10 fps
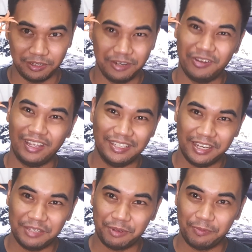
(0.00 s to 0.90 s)
You know what? I
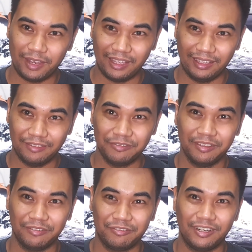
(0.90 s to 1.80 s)
changed my mind.
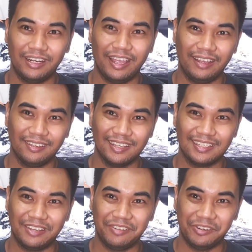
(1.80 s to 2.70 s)
The front angle
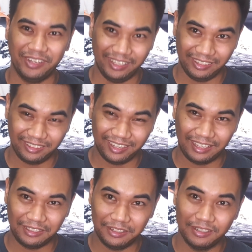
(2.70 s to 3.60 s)
doesn't even really look
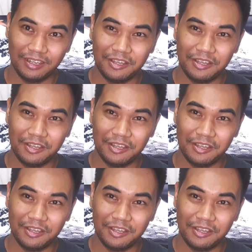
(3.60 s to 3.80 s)
that good,